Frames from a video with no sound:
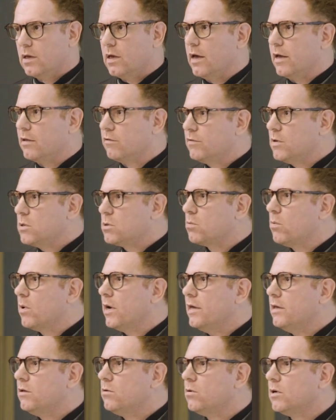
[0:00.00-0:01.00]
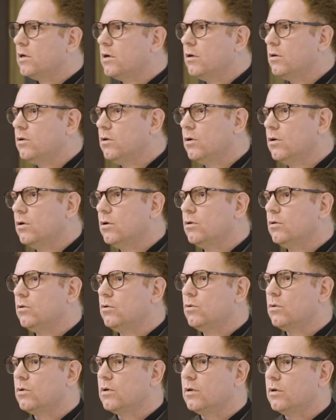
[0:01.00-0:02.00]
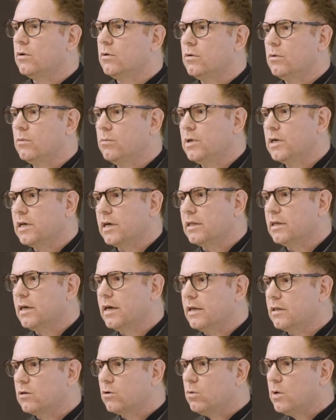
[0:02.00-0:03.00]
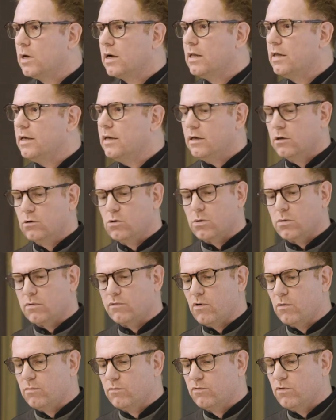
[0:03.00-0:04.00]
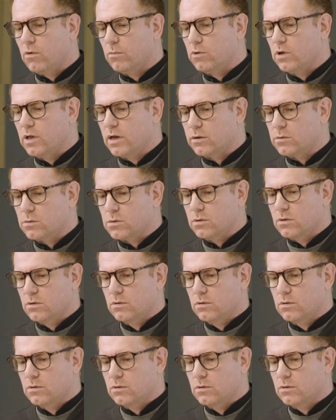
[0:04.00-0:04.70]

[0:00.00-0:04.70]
And this way we can get quickly closed form formulas.